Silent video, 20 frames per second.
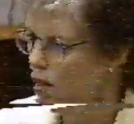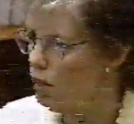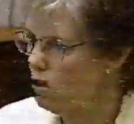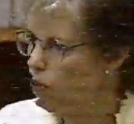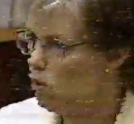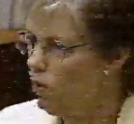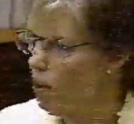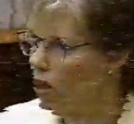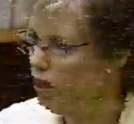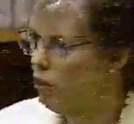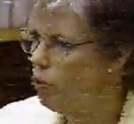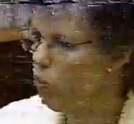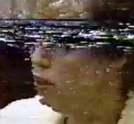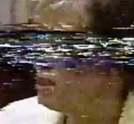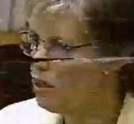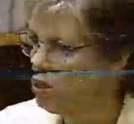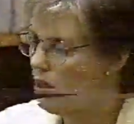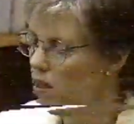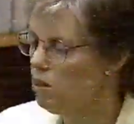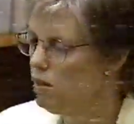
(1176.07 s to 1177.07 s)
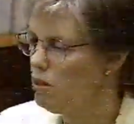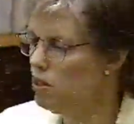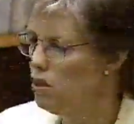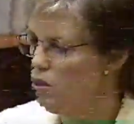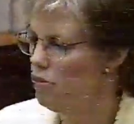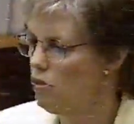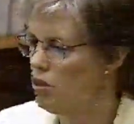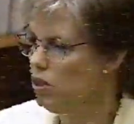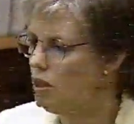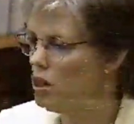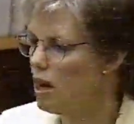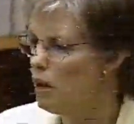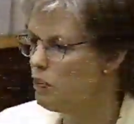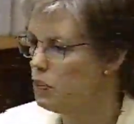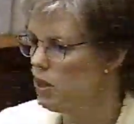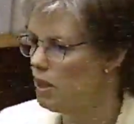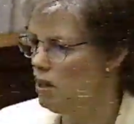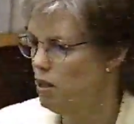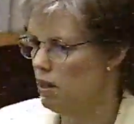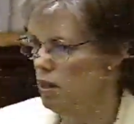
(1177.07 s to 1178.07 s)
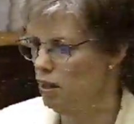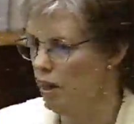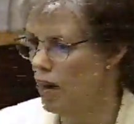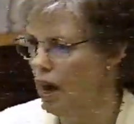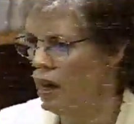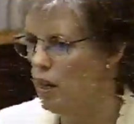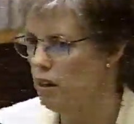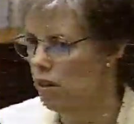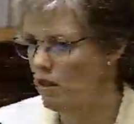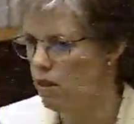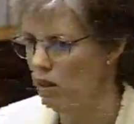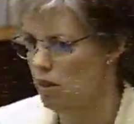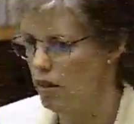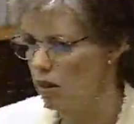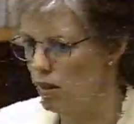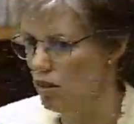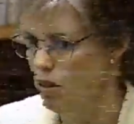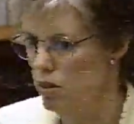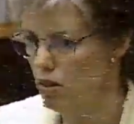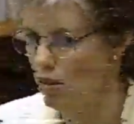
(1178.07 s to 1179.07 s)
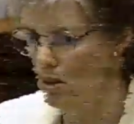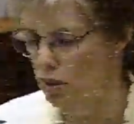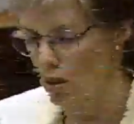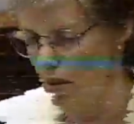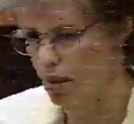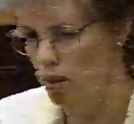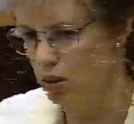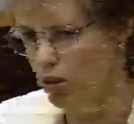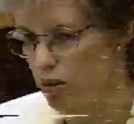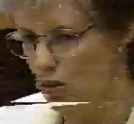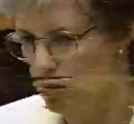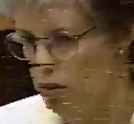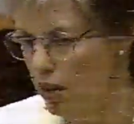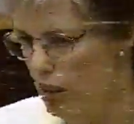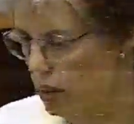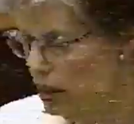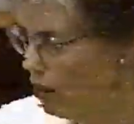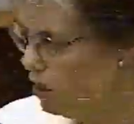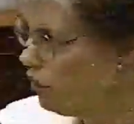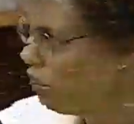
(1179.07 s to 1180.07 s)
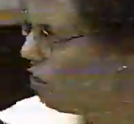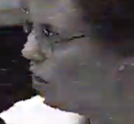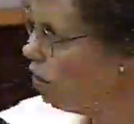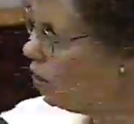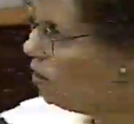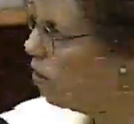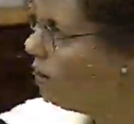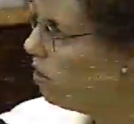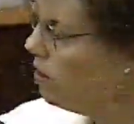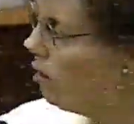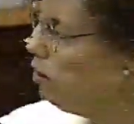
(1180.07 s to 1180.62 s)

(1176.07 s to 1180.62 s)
Right. What series of steps in the analysis that it occurred.